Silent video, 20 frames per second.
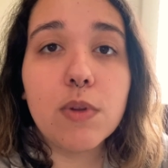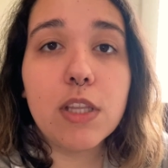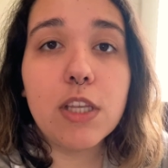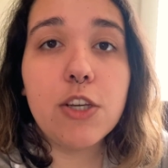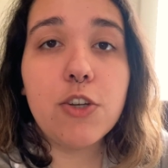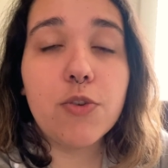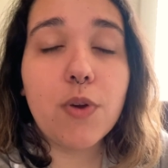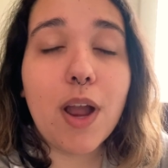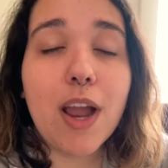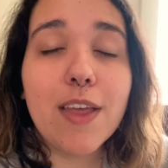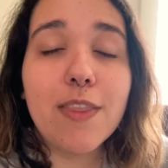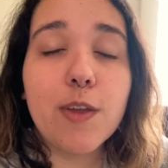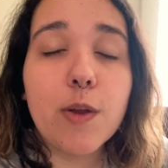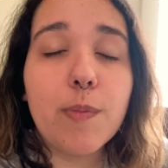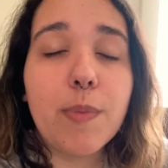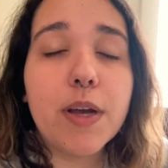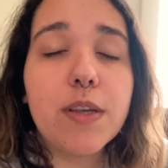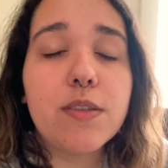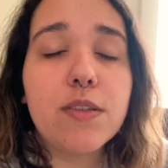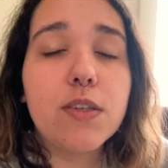trying their
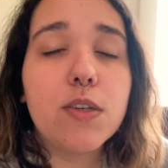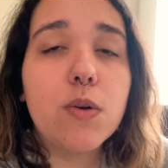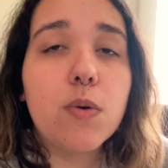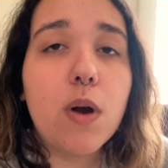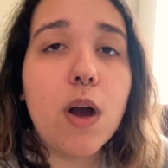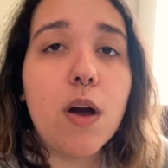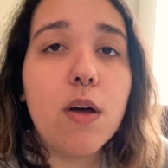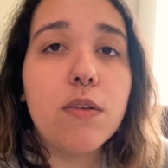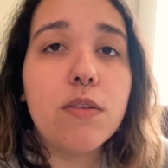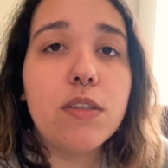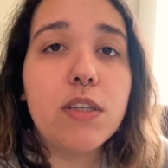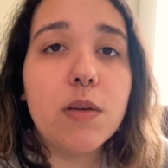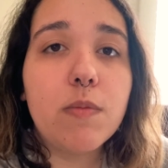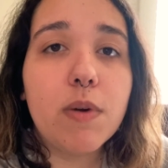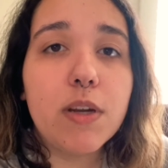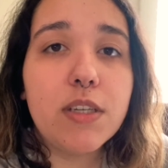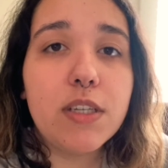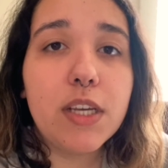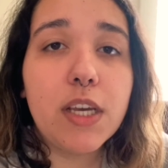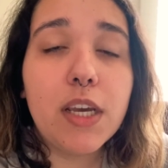best to go out day
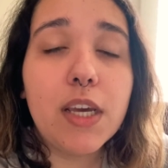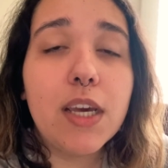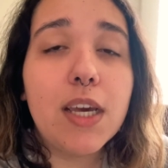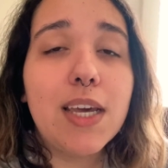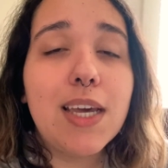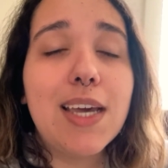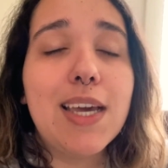by day,